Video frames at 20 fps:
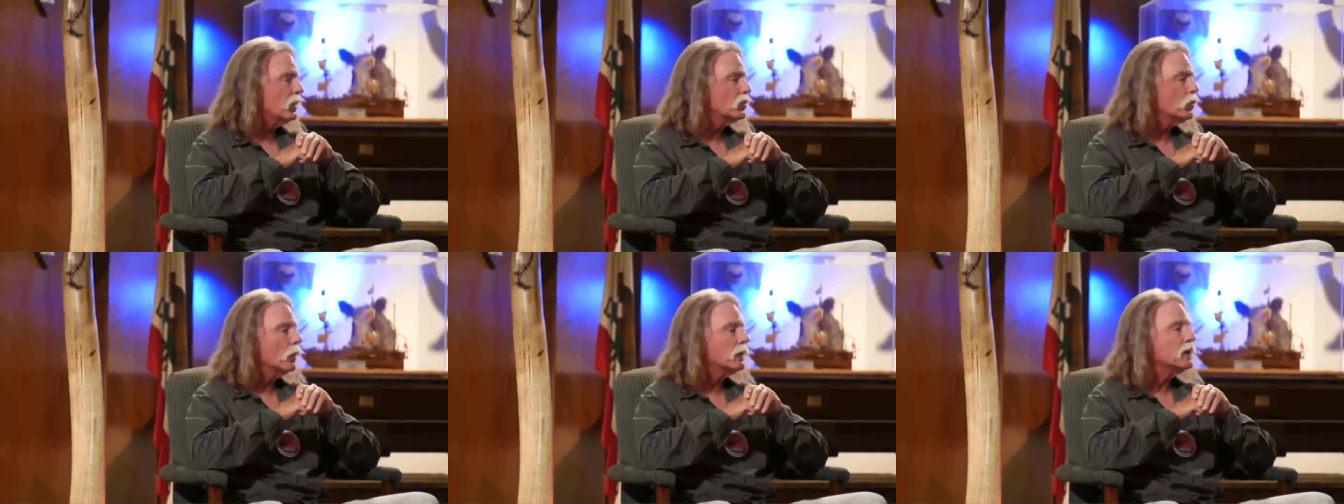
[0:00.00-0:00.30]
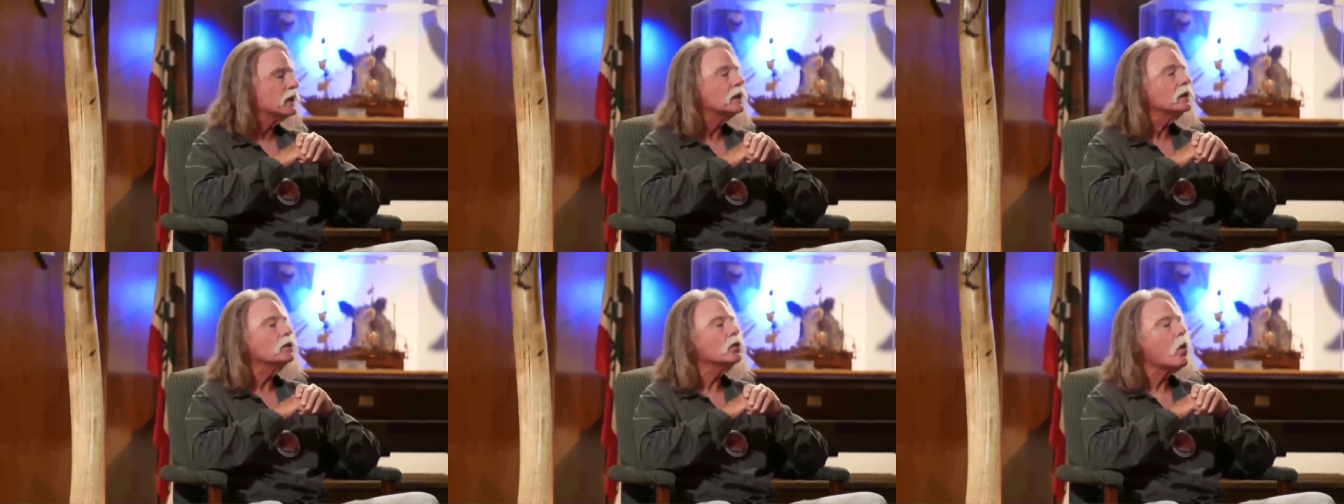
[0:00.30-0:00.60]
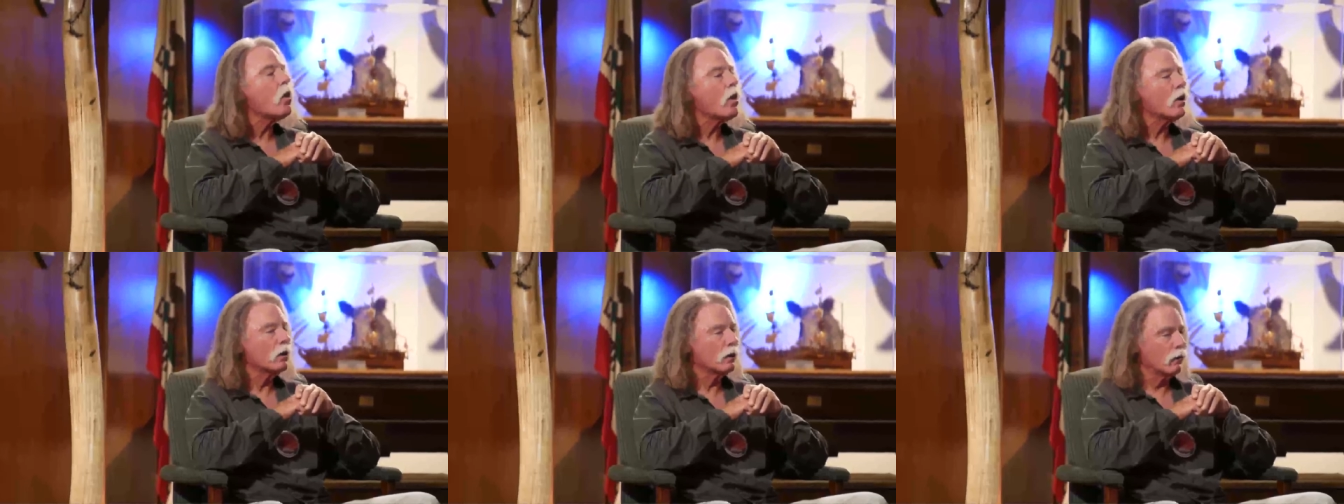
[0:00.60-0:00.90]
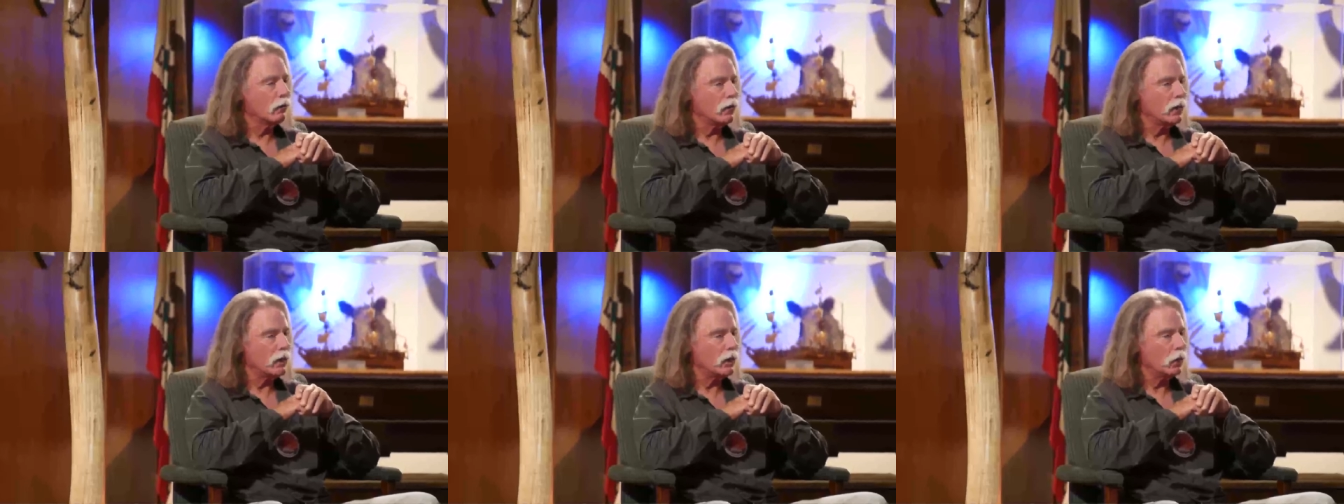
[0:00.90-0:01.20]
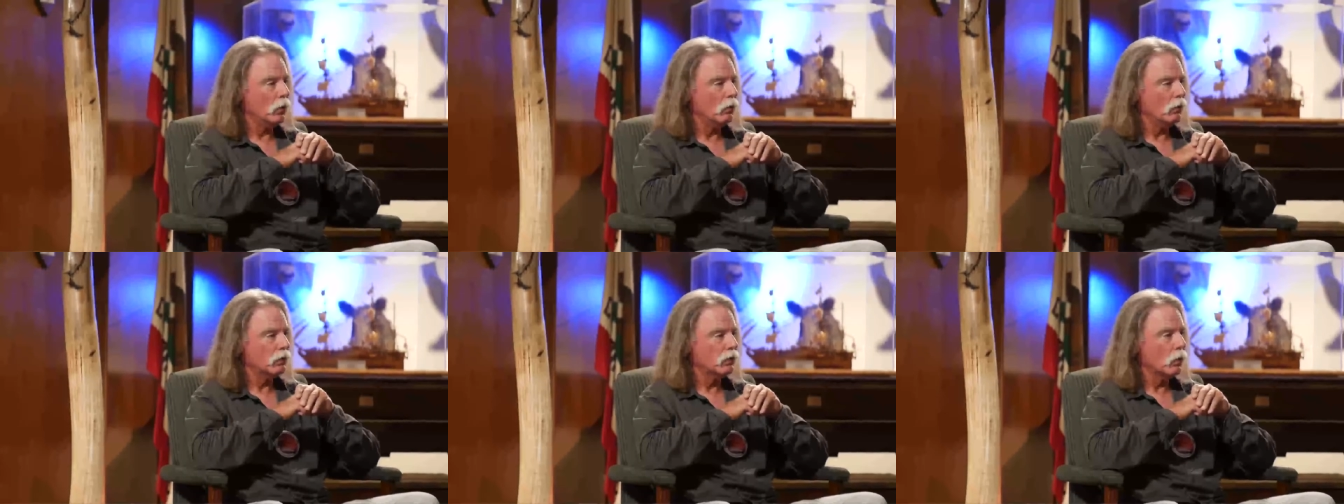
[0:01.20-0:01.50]
So I did a longer
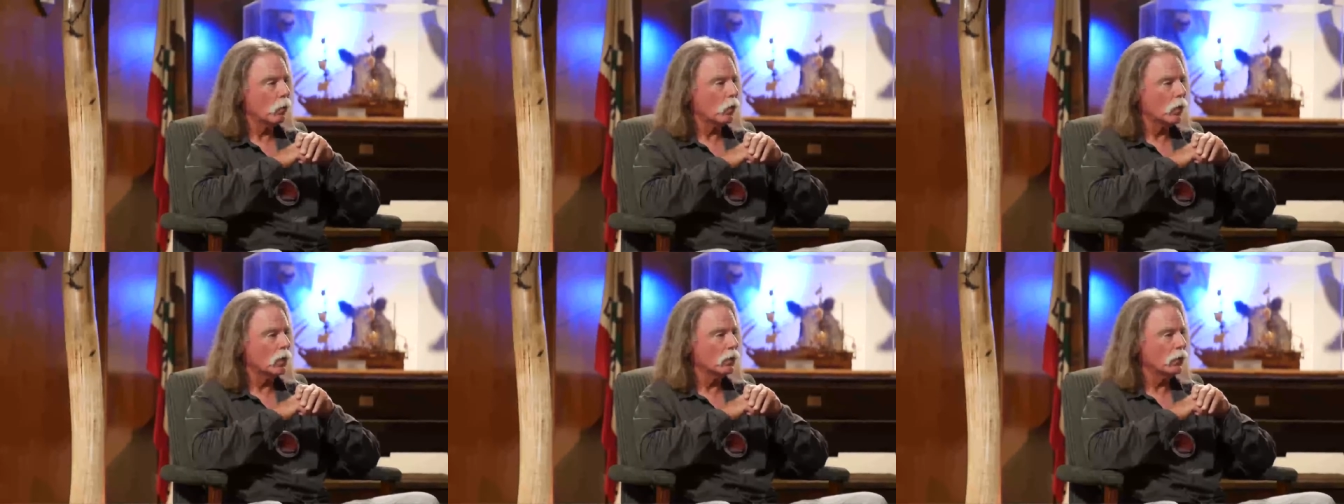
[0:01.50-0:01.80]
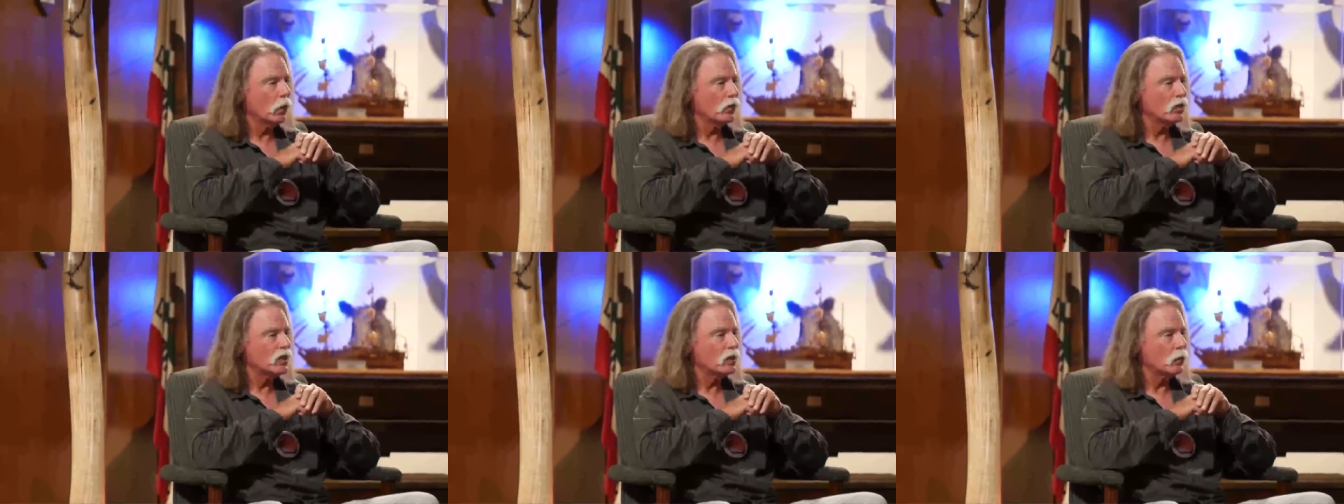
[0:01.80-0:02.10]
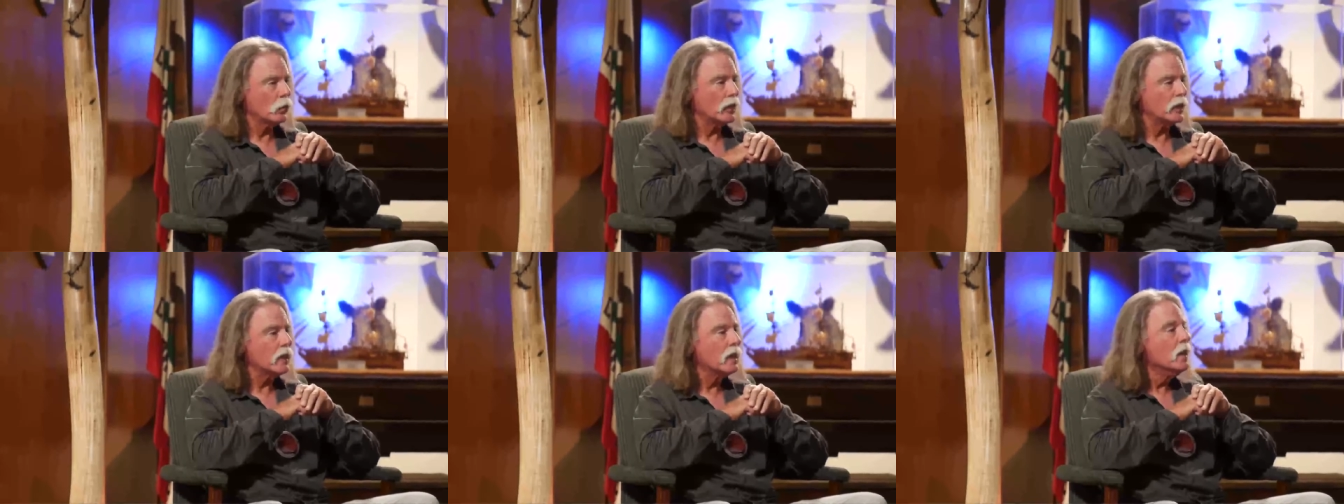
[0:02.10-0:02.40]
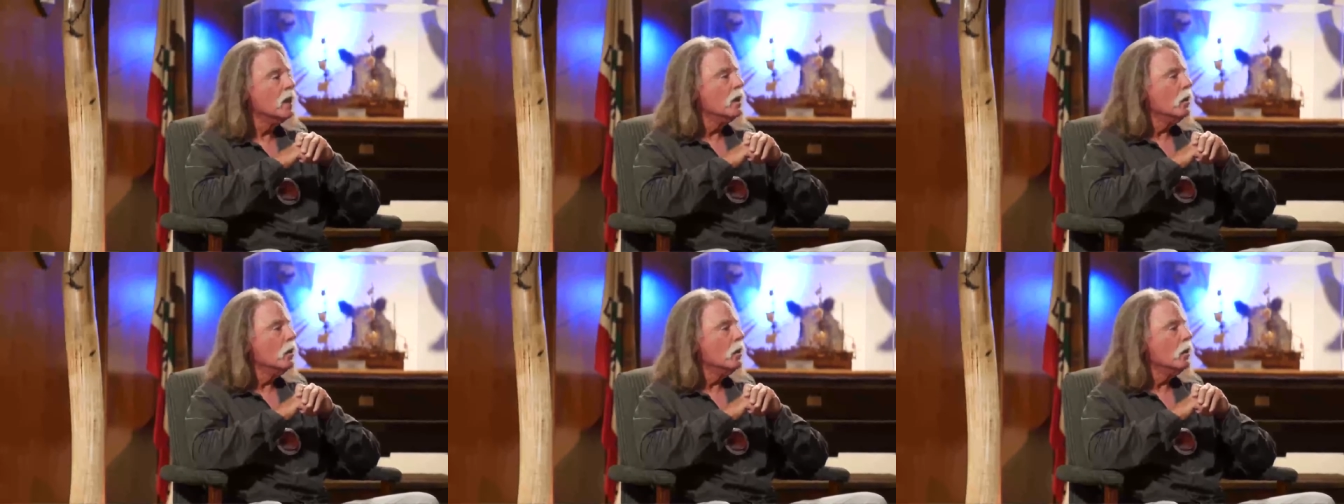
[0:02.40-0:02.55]
video for World Ocean Week,